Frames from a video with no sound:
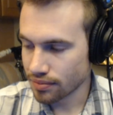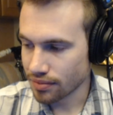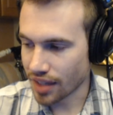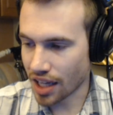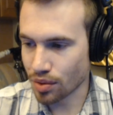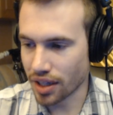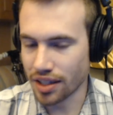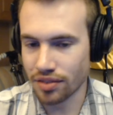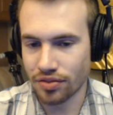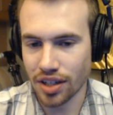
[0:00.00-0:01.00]
That's why
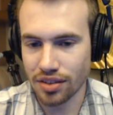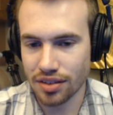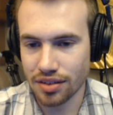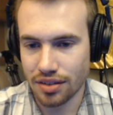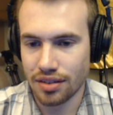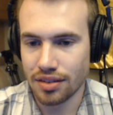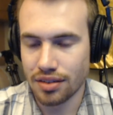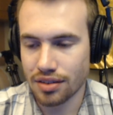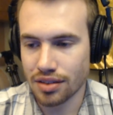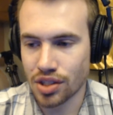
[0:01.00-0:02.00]
it felt
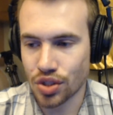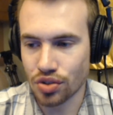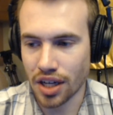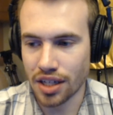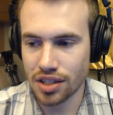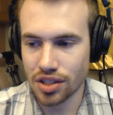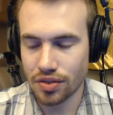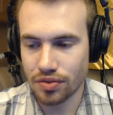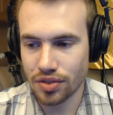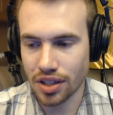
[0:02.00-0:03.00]
strange
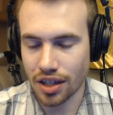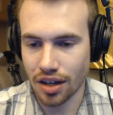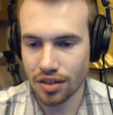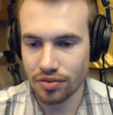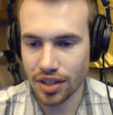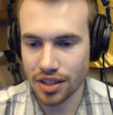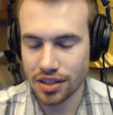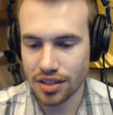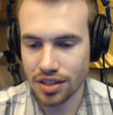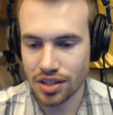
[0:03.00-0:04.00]
for the
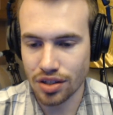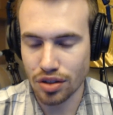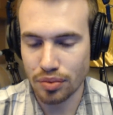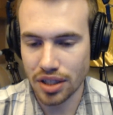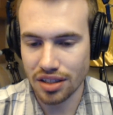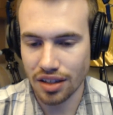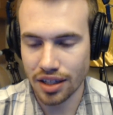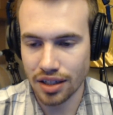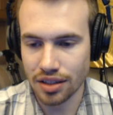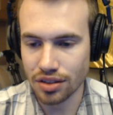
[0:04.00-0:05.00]
conflict to still be,
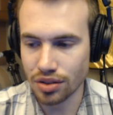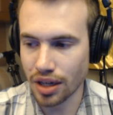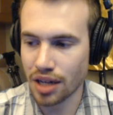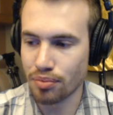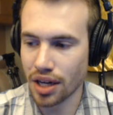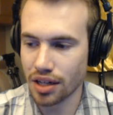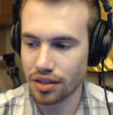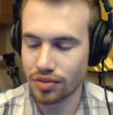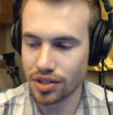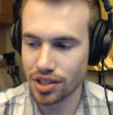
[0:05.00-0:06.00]
like, a new Empire
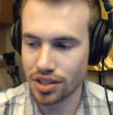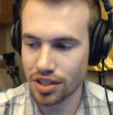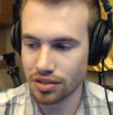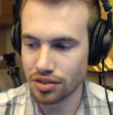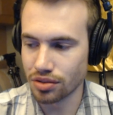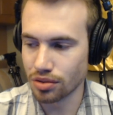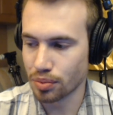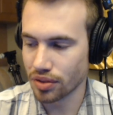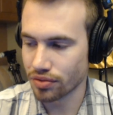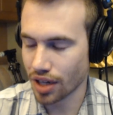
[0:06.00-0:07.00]
versus a new group
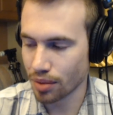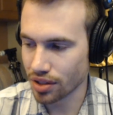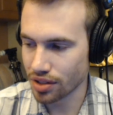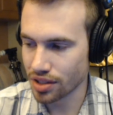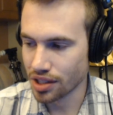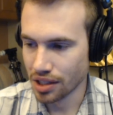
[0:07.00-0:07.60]
of rebels.